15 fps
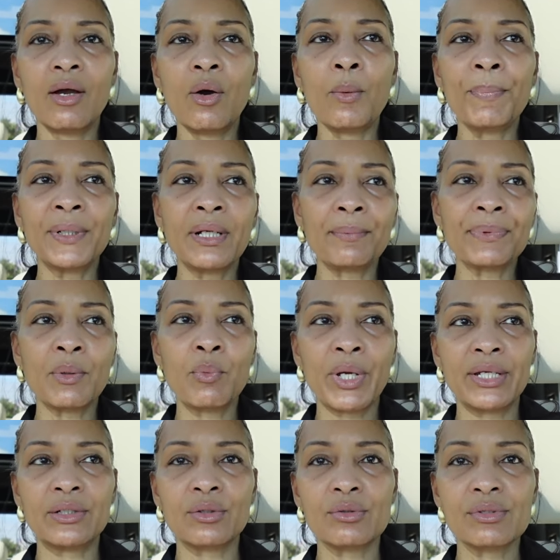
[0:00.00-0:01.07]
opened up the
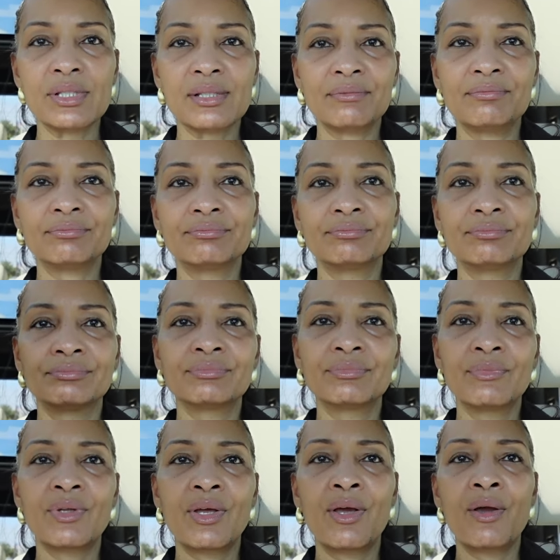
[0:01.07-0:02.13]
windows.
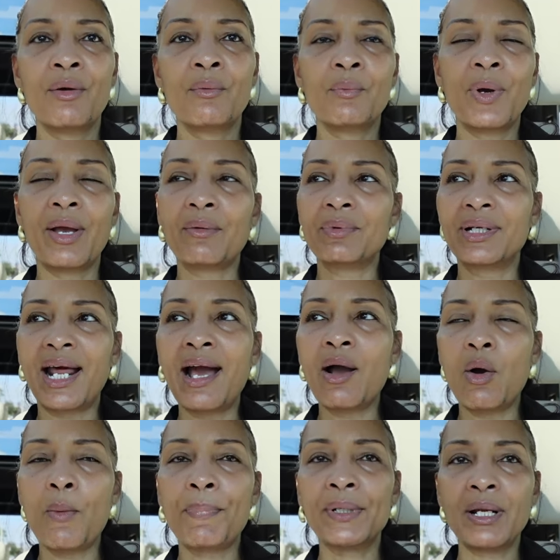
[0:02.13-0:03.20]
Well, when I
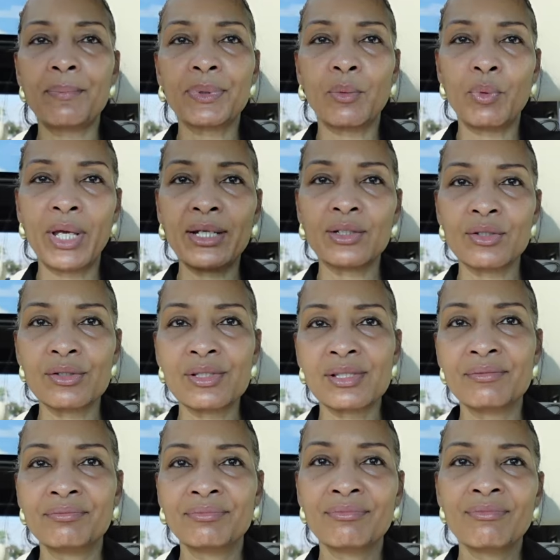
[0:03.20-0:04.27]
opened up the
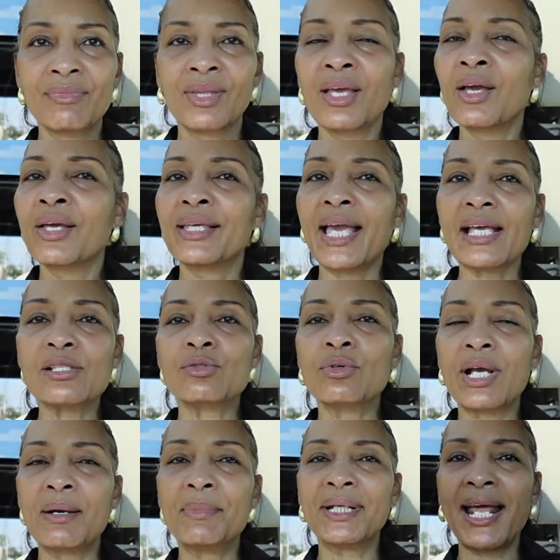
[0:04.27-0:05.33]
windows, guess who
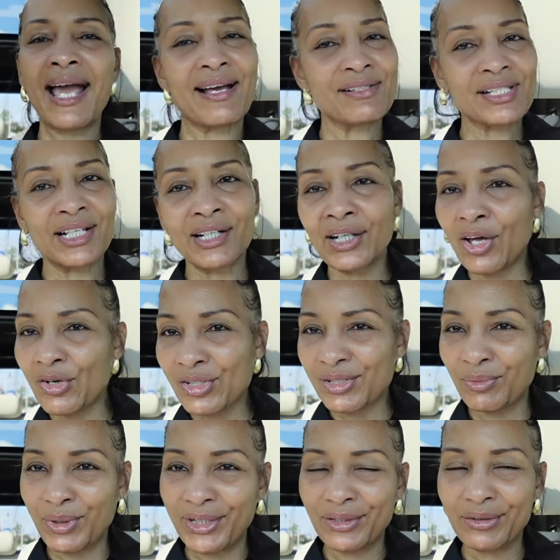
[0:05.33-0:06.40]
come in the house and closed
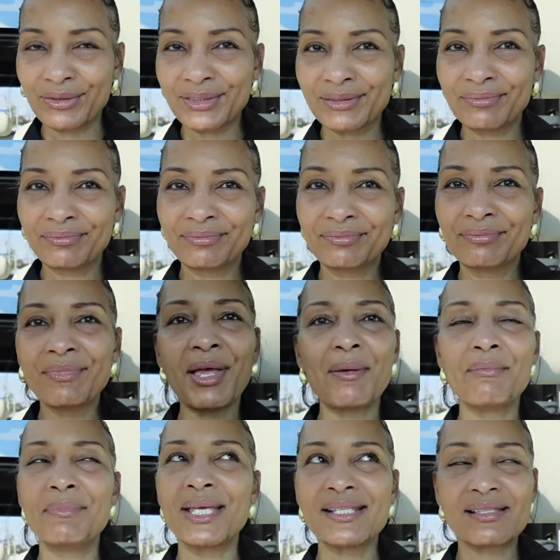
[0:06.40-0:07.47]
the windows?
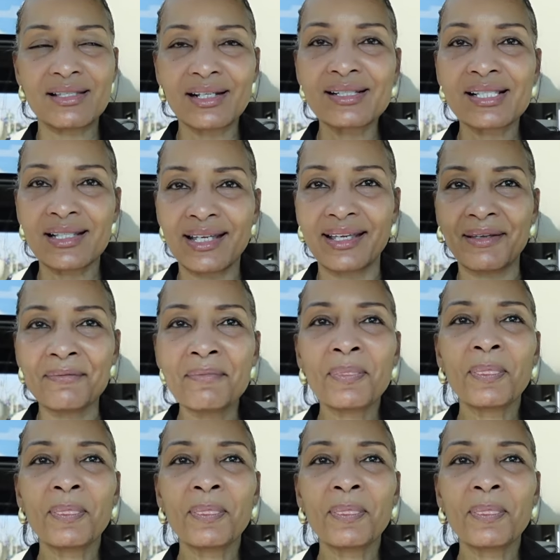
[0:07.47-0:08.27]
Mr. C,